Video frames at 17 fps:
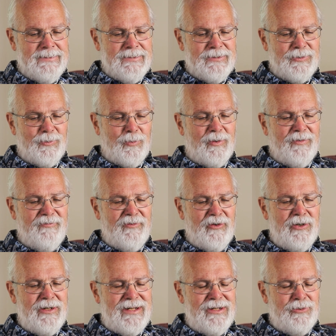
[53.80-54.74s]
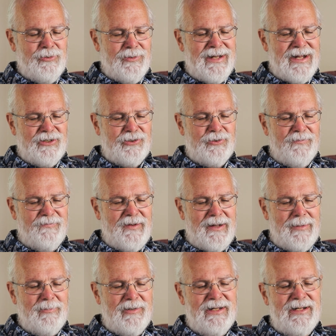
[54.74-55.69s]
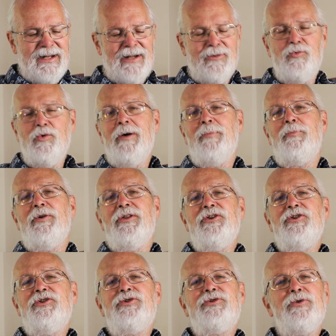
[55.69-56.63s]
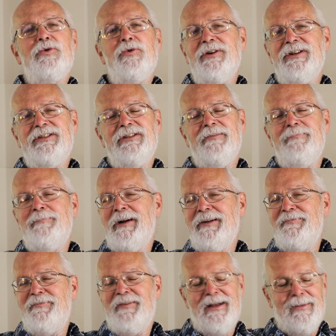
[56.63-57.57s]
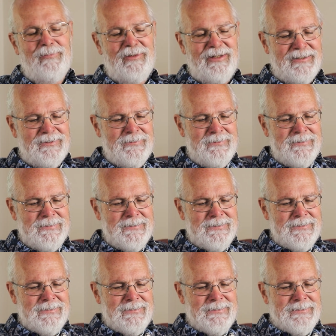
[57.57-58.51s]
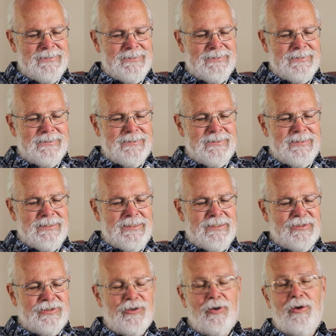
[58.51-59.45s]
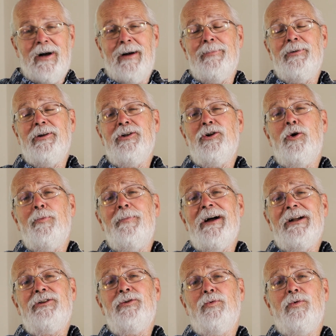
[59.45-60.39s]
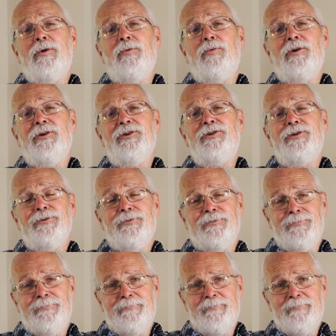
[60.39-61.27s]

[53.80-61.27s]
So we're a very international family, and I grew up with the stories of my family. So I'm going to go back to World War II.